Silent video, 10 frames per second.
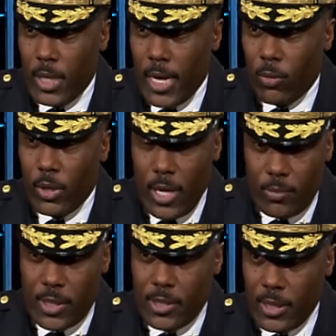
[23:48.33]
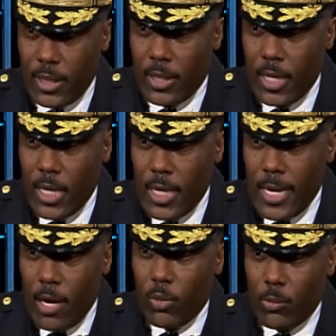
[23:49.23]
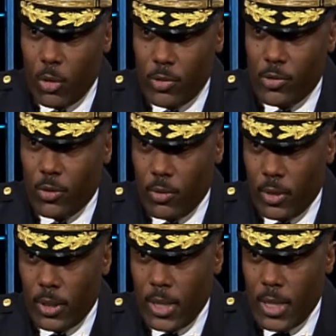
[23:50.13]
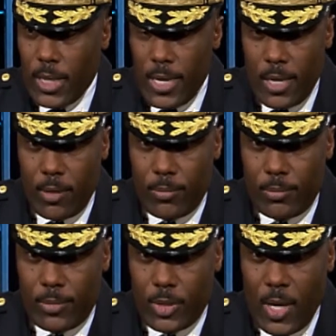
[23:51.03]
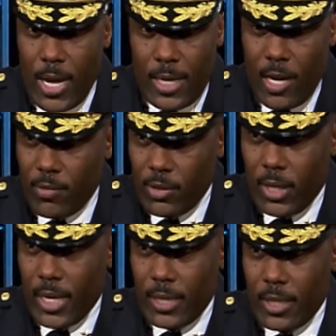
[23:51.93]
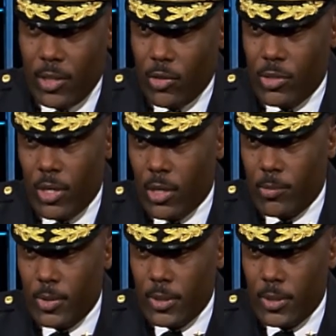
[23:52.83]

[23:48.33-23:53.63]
I want to help this city. I want to move us forward. So I never look at it in those terms.